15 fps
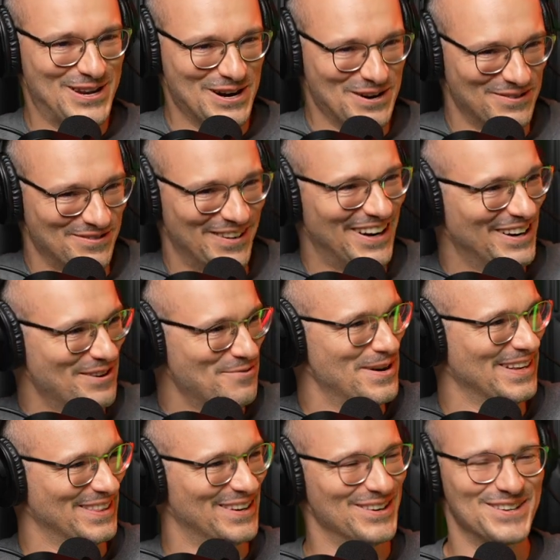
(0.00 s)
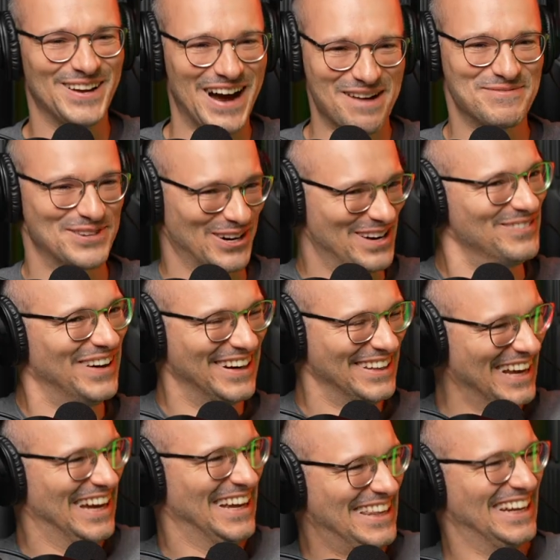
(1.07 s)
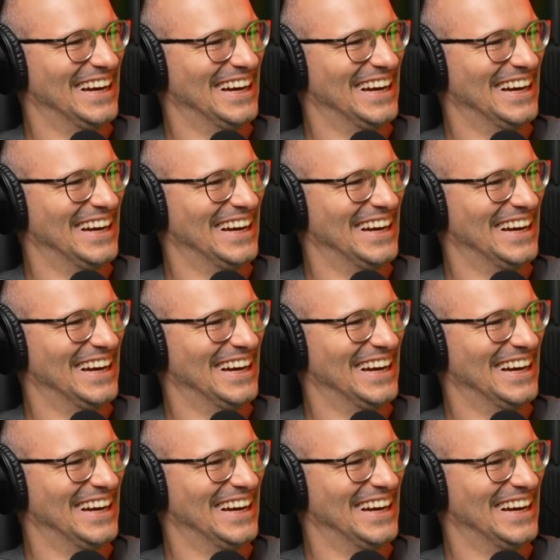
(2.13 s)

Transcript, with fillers: you very well know, yes. I'm sorry about that.